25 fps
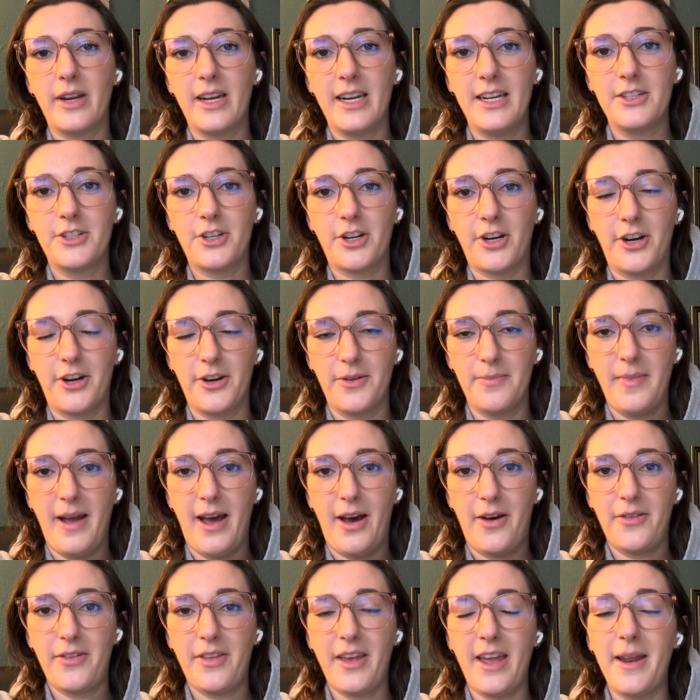into her
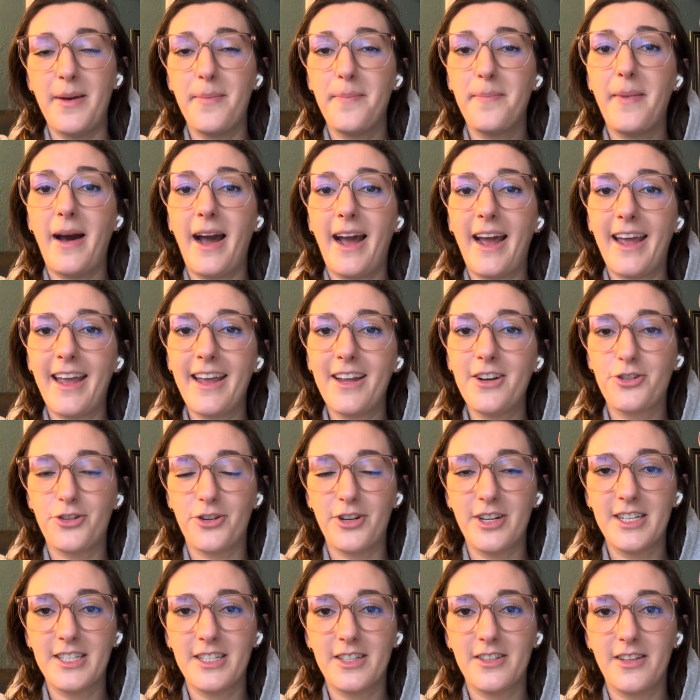mouth. And my
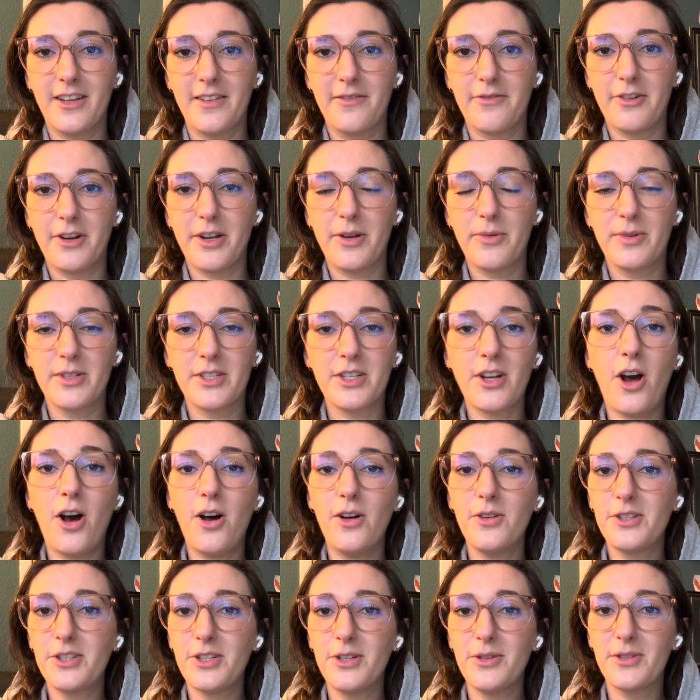treat delivery was
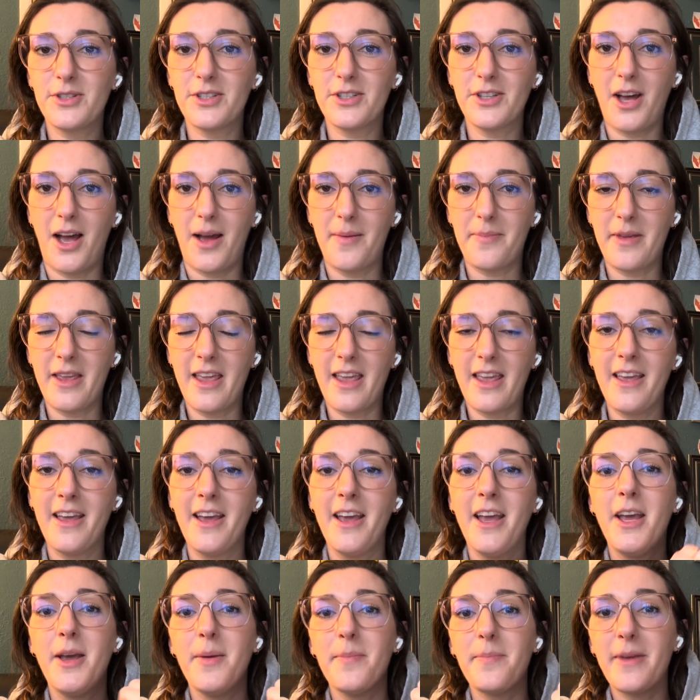also sloppy
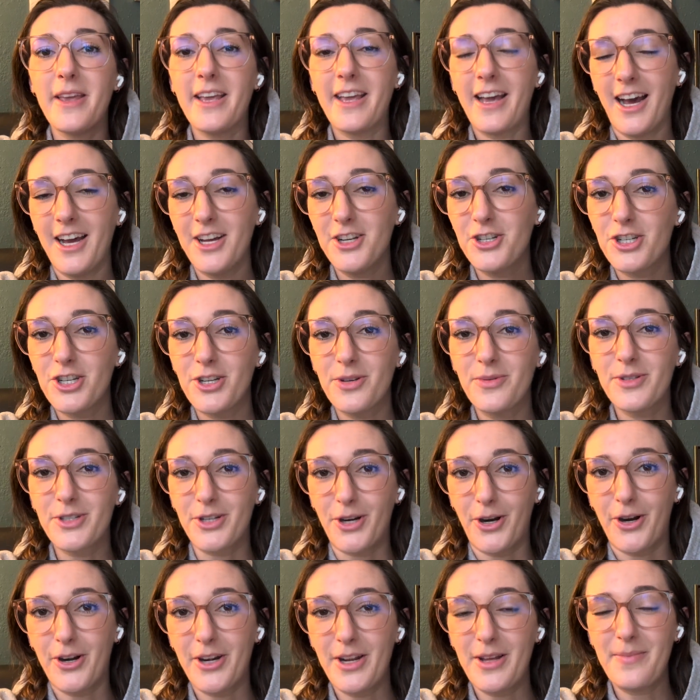because she was
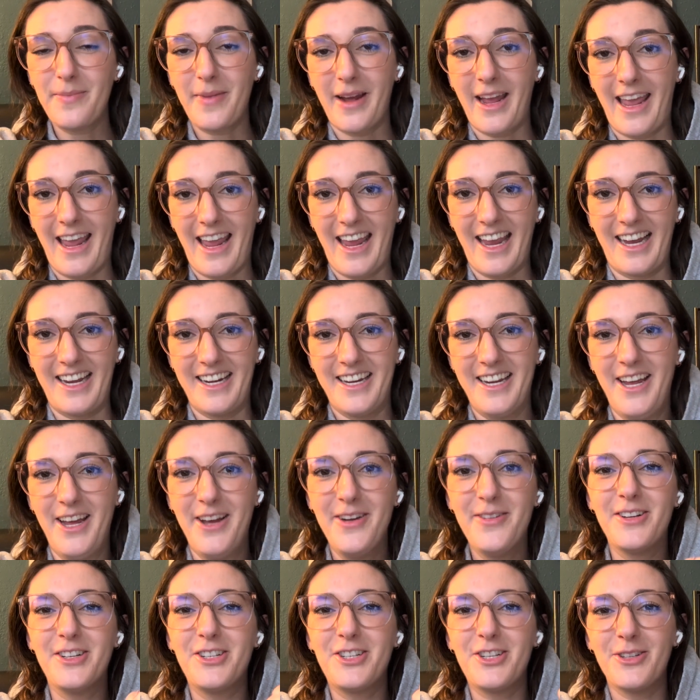hurting my hand
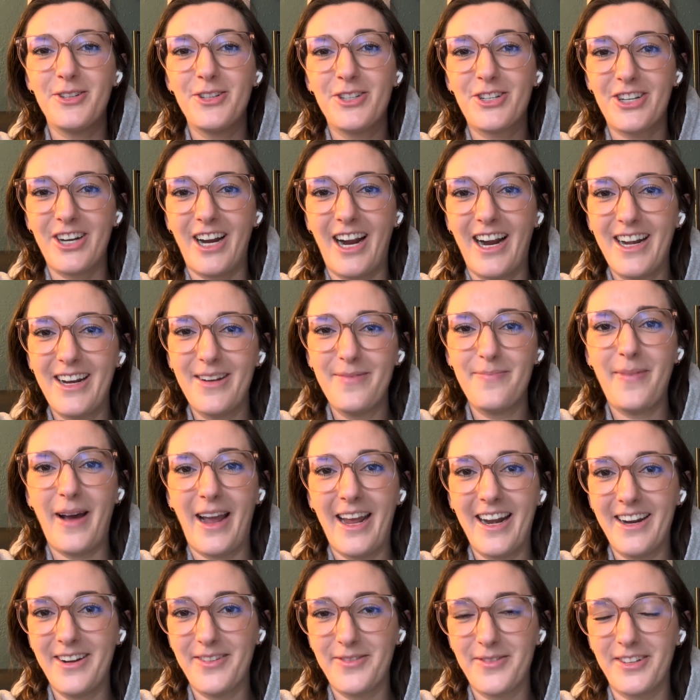when she was trying to
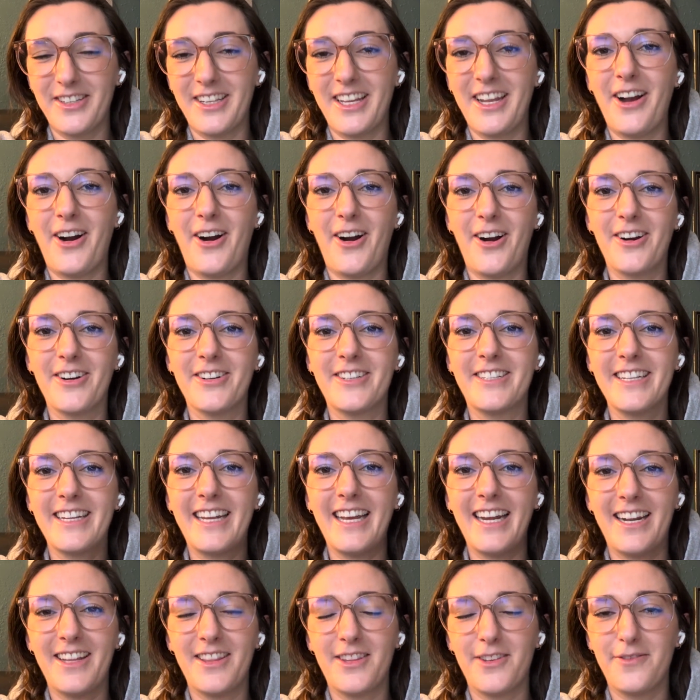bite it really hard to
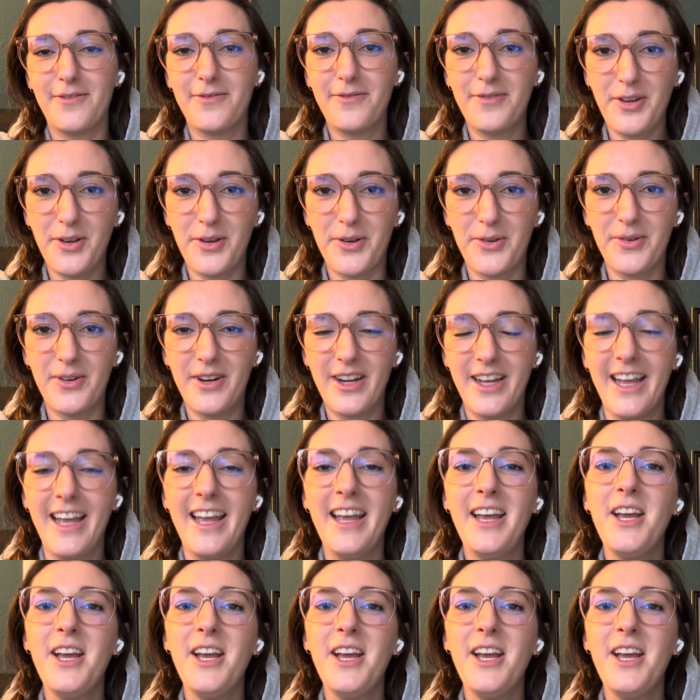get at the food.